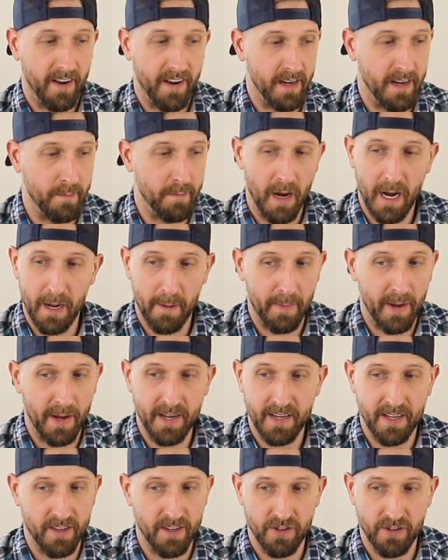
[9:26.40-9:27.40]
in my
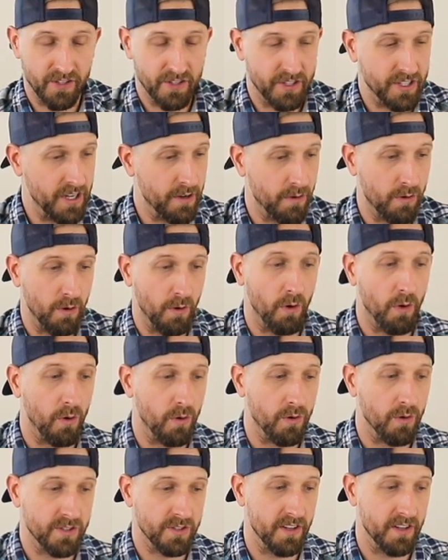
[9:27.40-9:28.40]
opinion. There's zero
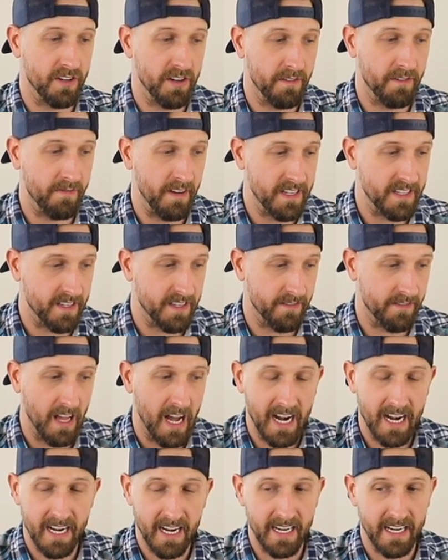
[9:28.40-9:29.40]
holes on their defensive
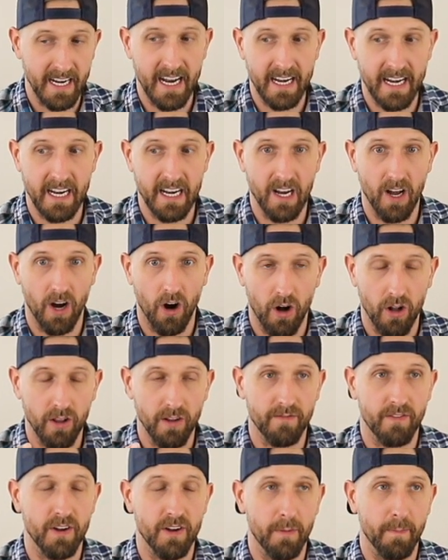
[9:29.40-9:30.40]
line, and all
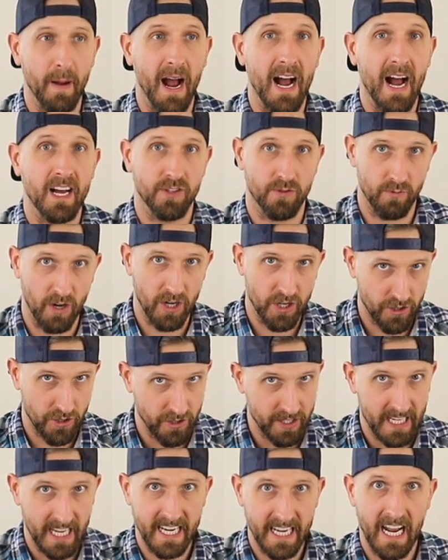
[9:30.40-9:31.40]
of their pass rushers
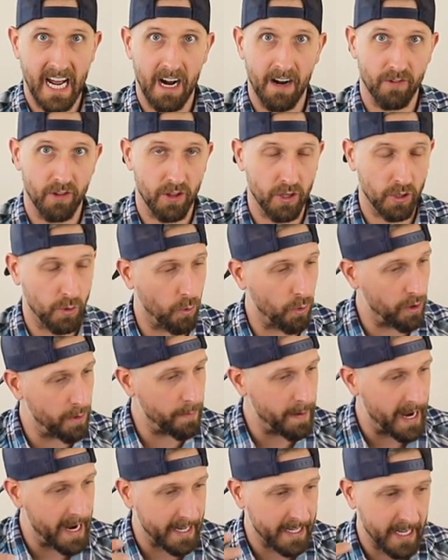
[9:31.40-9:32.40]
getting after the
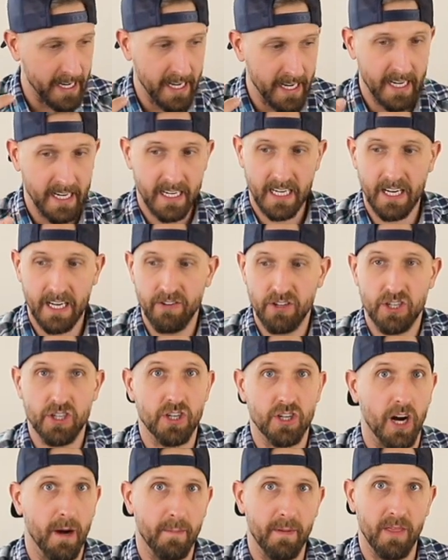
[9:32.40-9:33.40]
quarterback, even
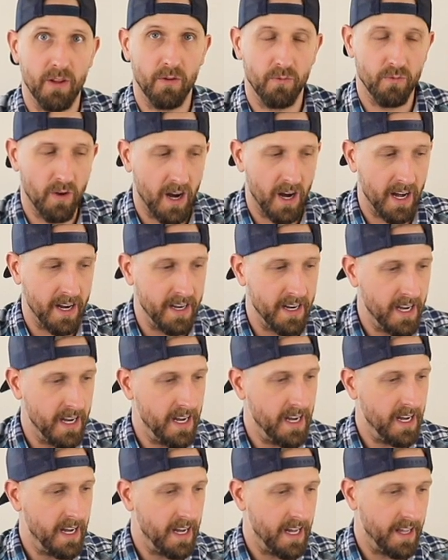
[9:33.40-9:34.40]
stopping the run.
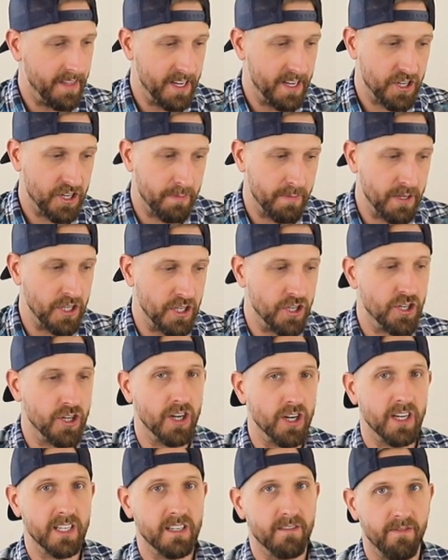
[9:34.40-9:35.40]
They should be
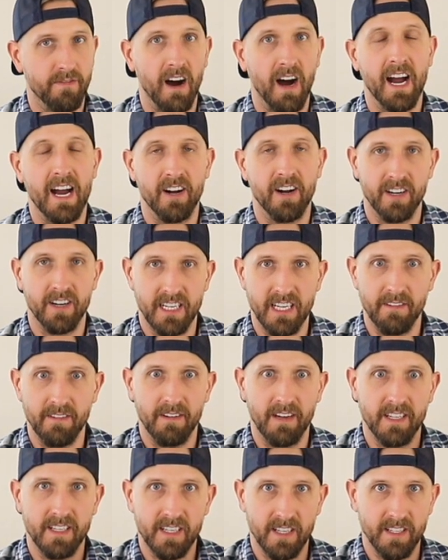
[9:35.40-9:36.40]
just fine on
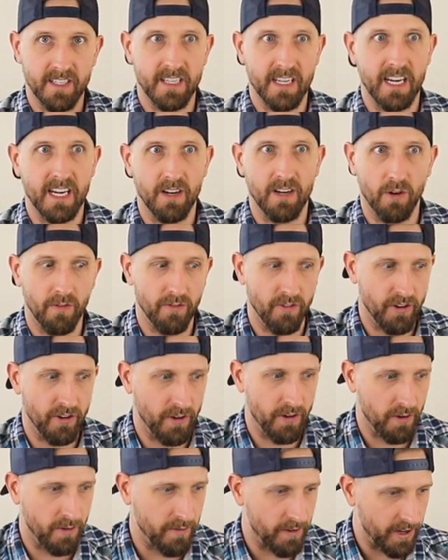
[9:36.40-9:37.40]
defense. I'll say it over and
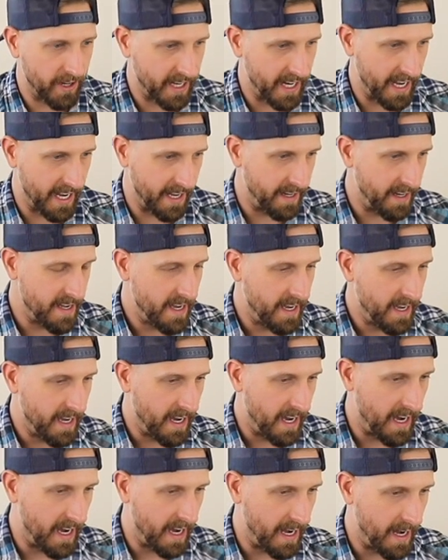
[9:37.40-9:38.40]
over again.
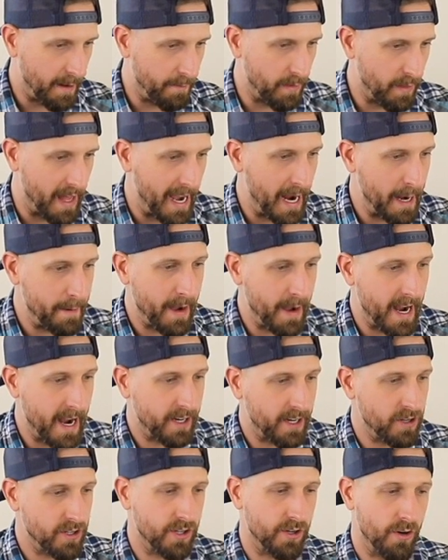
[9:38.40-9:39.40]

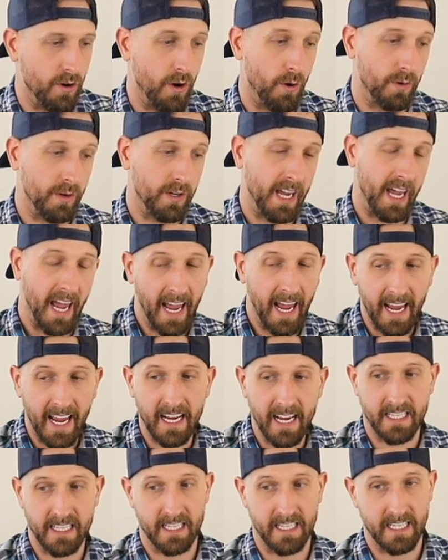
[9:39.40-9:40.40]
Linebackers are okay.
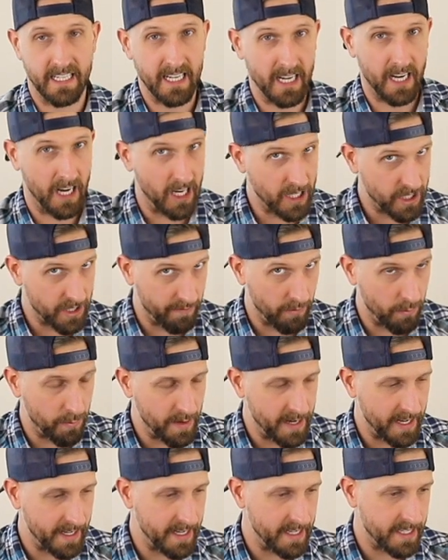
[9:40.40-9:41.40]
It's a touch of a
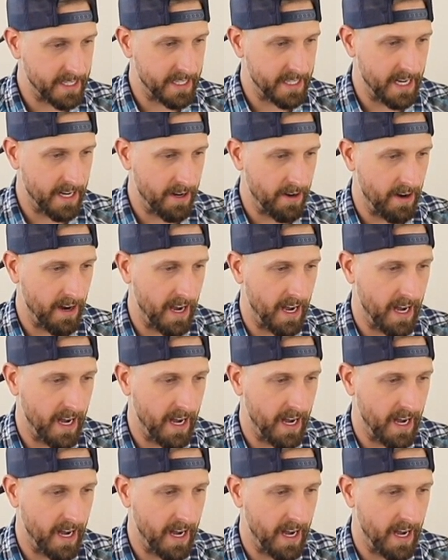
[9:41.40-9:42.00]
weakness there.